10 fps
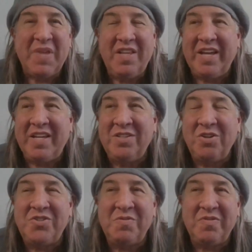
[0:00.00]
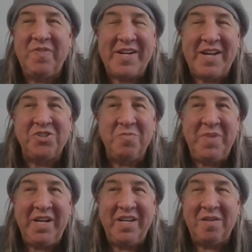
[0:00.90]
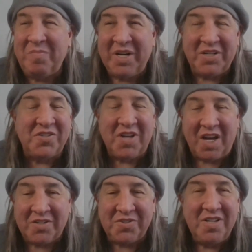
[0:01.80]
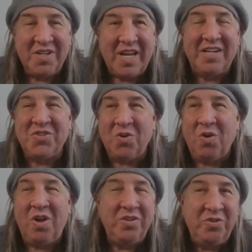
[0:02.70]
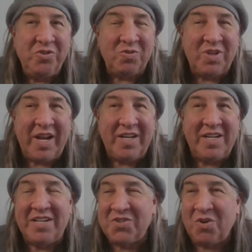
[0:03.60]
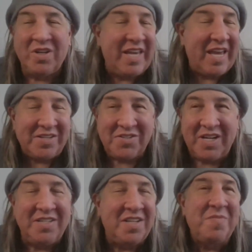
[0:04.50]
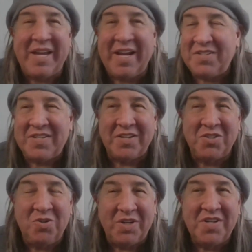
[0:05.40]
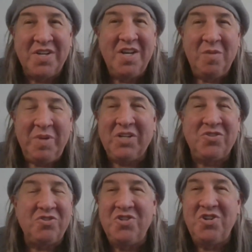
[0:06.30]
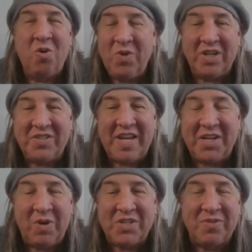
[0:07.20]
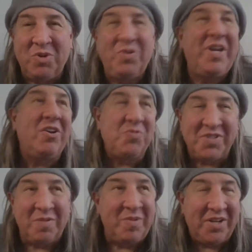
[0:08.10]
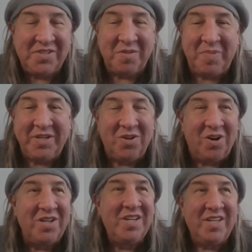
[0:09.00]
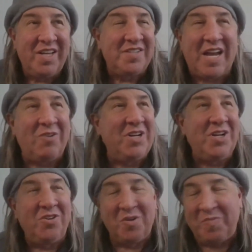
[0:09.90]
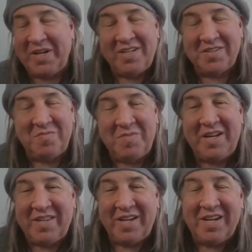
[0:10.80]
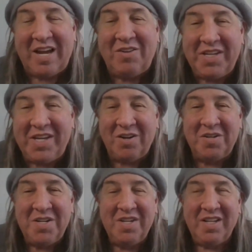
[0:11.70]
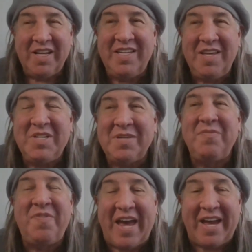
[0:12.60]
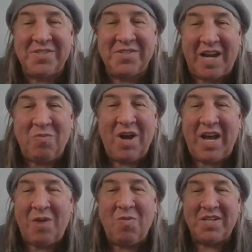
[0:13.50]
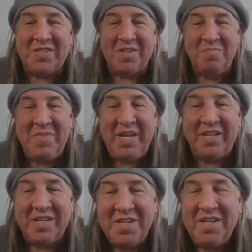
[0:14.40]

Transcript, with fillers: like there's financial media, but it sucks and it's all news related and it's all guests and it doesn't make any sense to us because there's no real takeaways from it. Who cares what somebody else's opinion are is? I already know their opinion doesn't mean anything. I only care mm-hmm. like give me some facts. I want I want some meat.